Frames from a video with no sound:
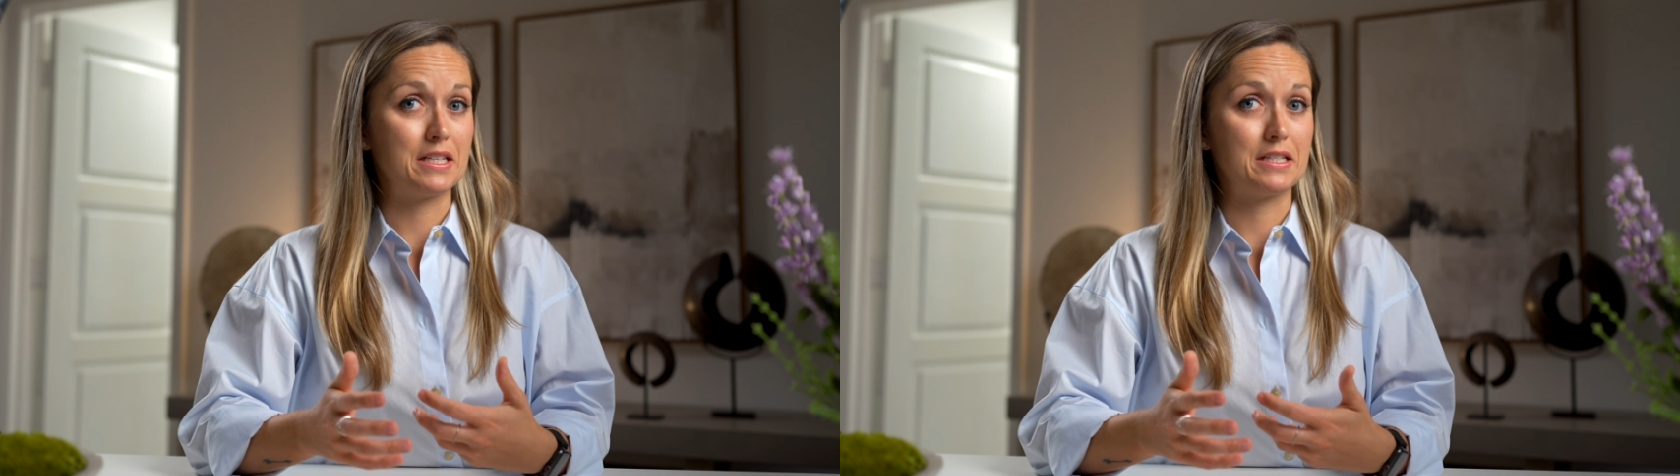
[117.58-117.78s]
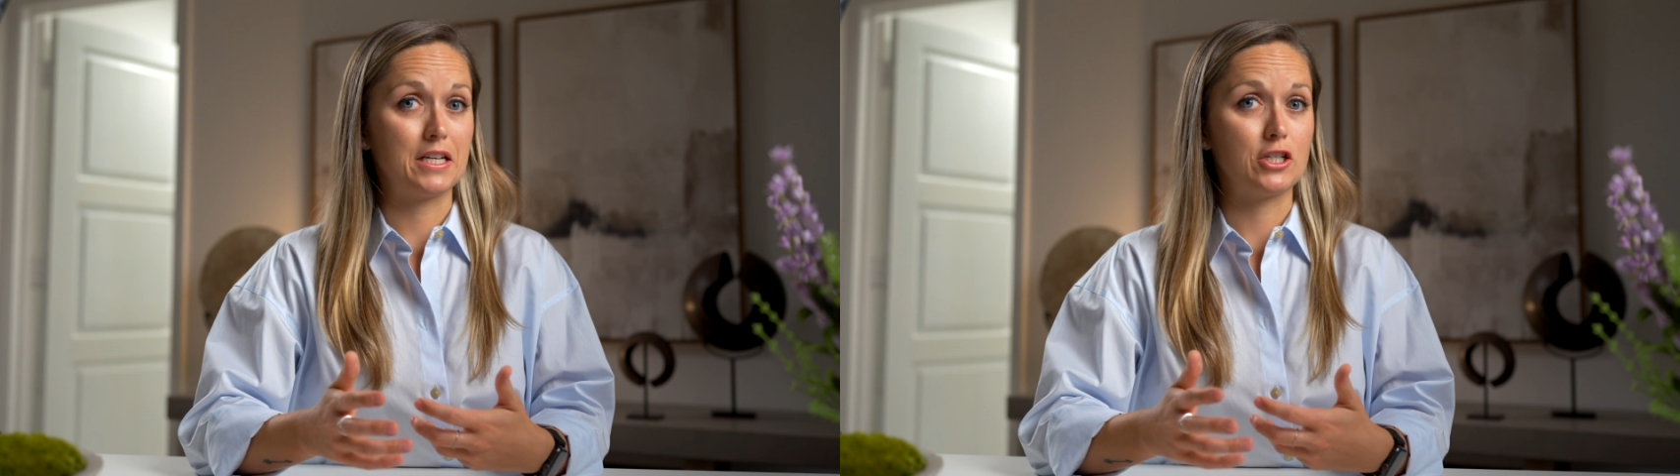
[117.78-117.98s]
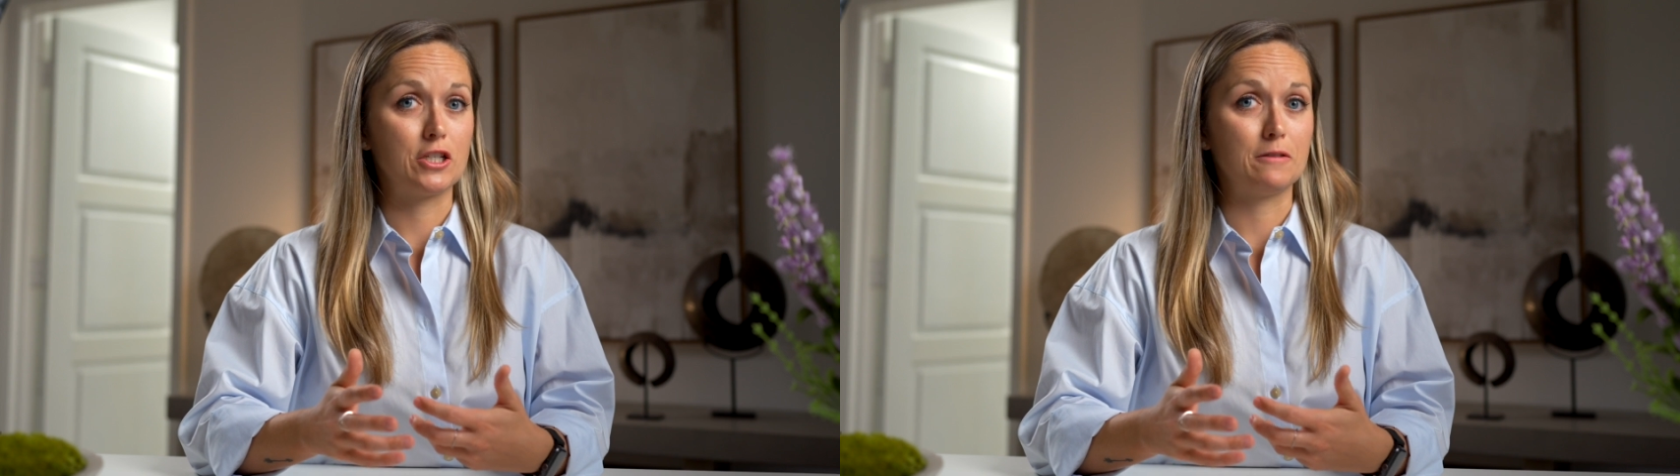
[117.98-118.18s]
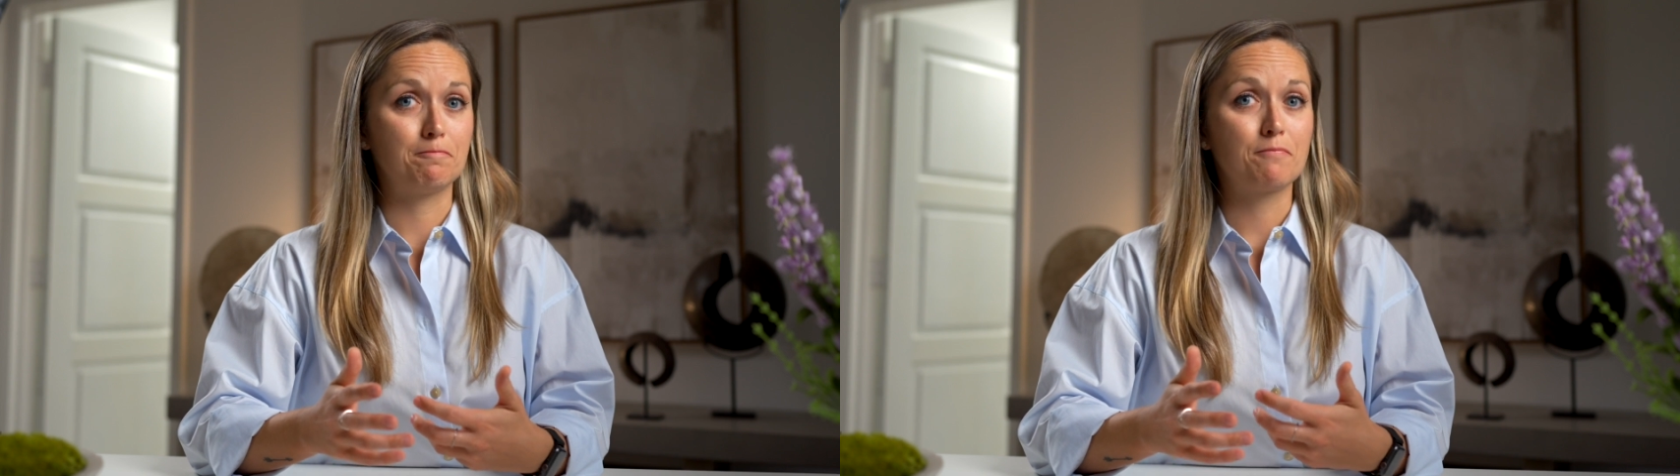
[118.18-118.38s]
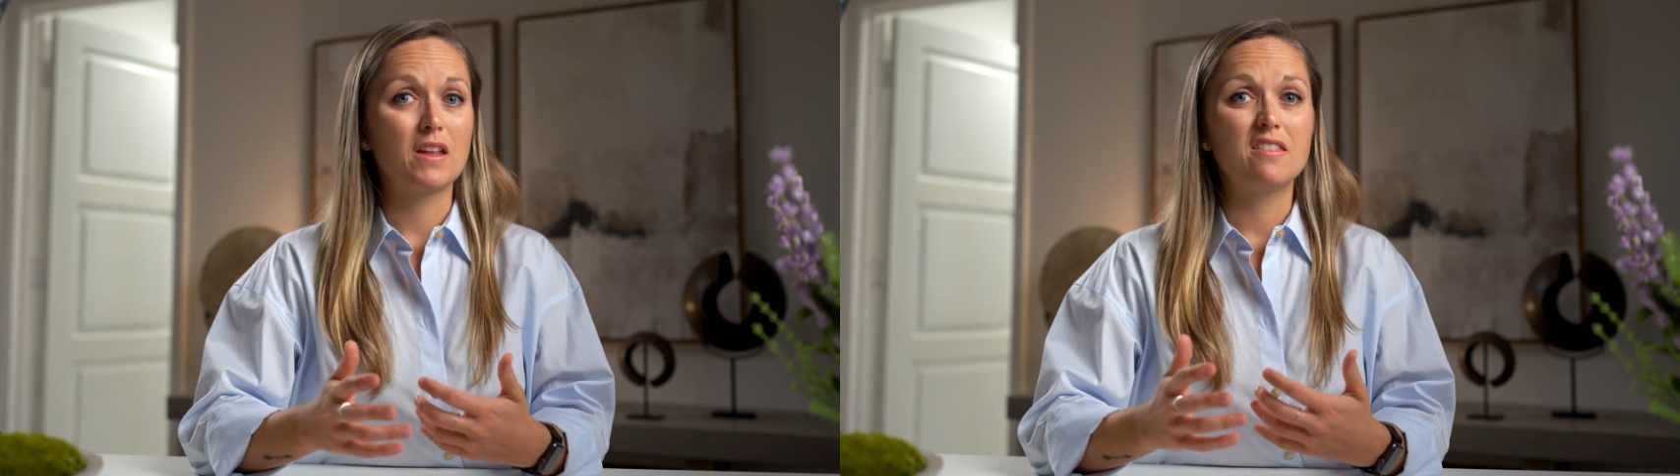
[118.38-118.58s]

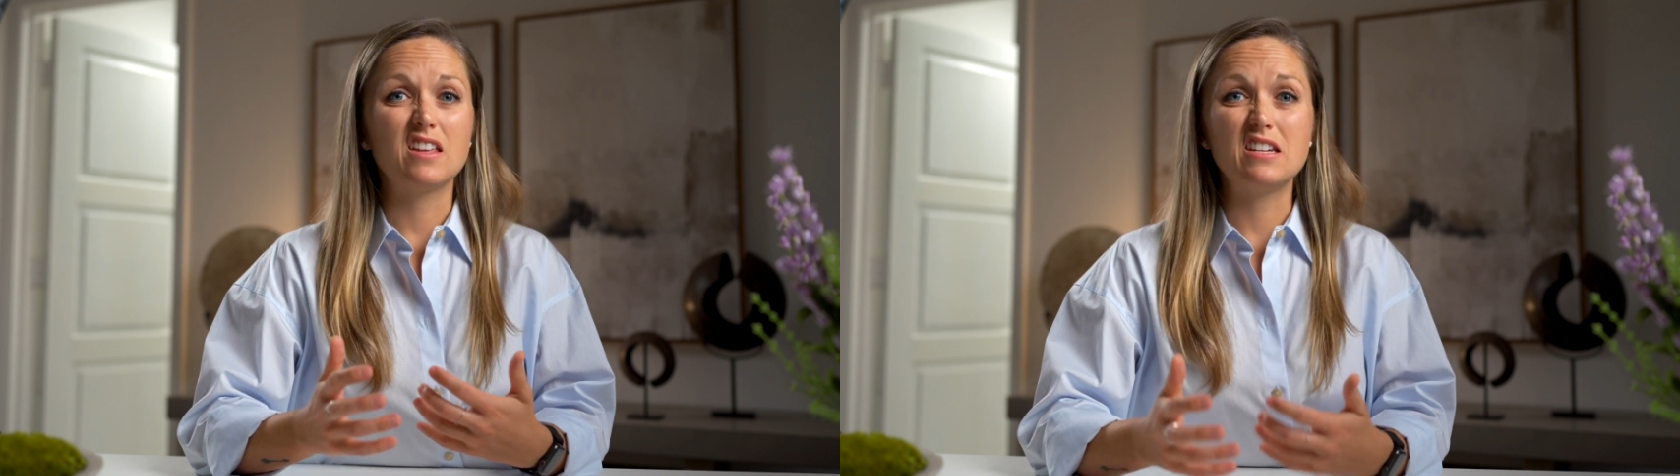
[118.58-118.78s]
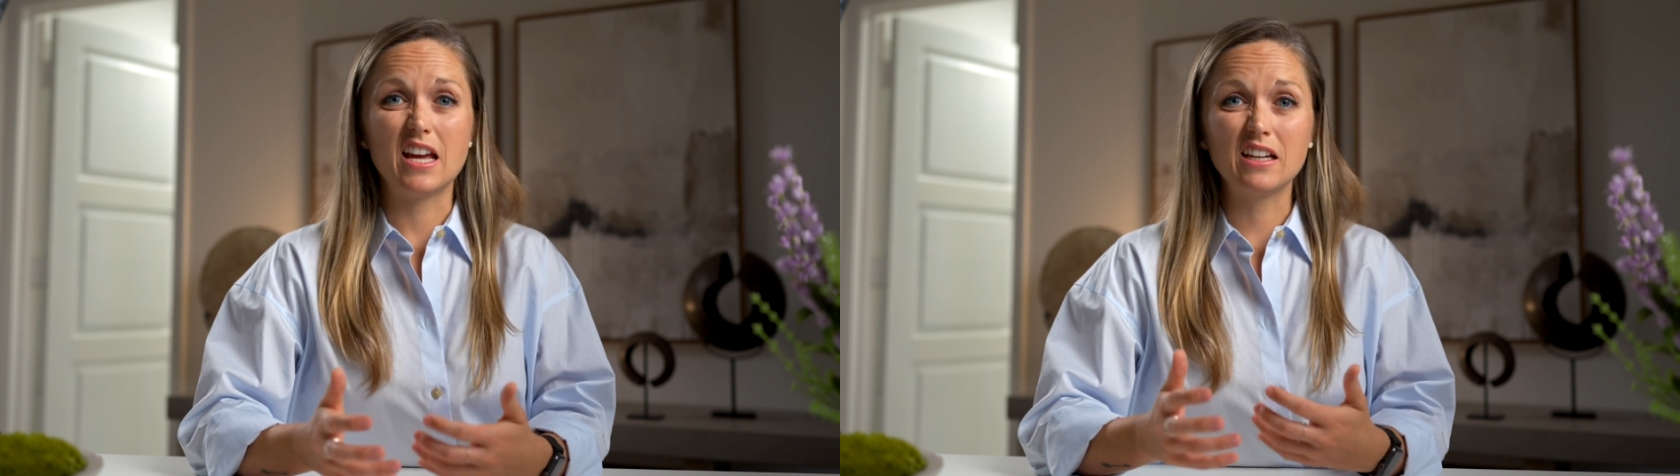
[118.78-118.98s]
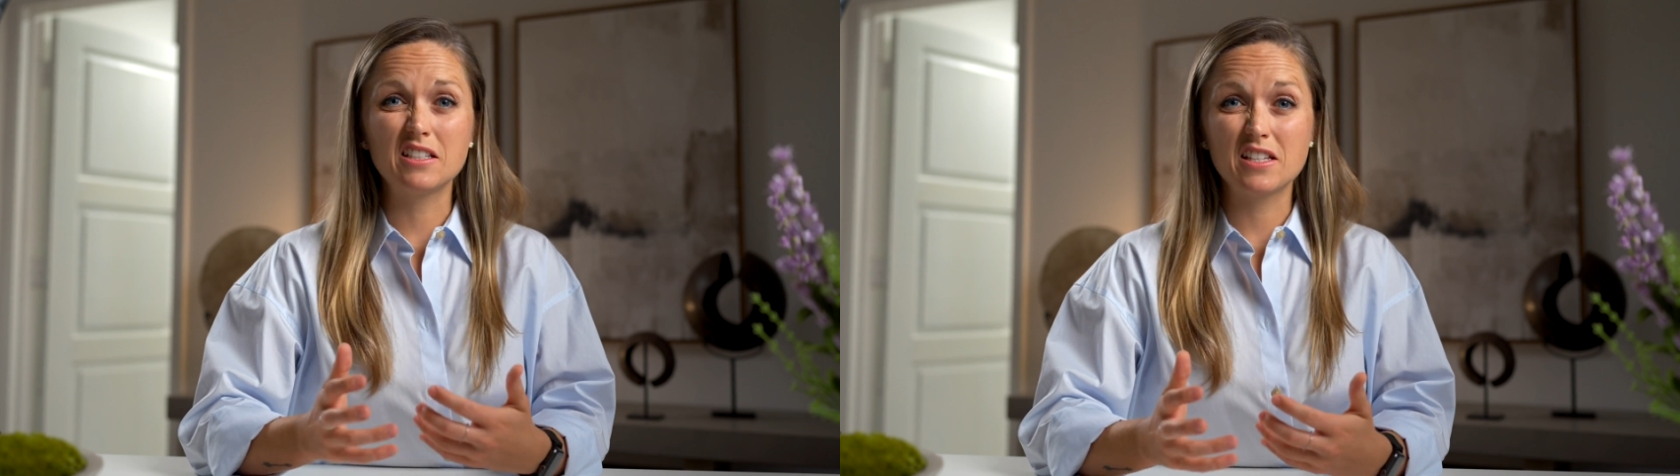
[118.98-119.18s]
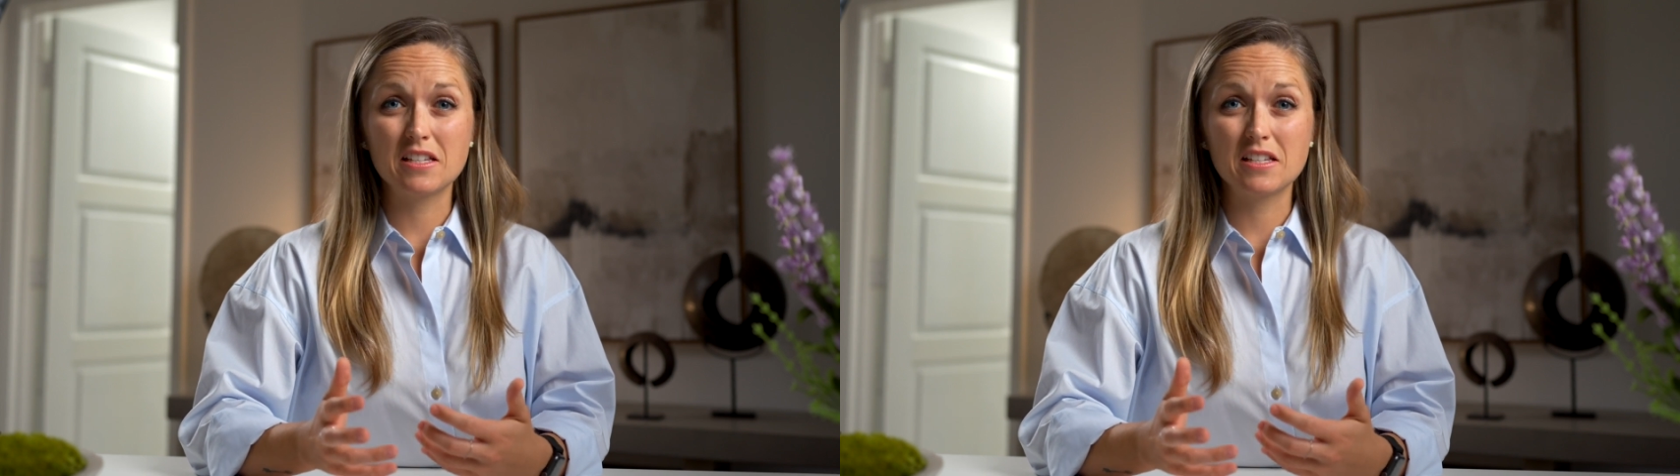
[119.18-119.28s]
sensation. The next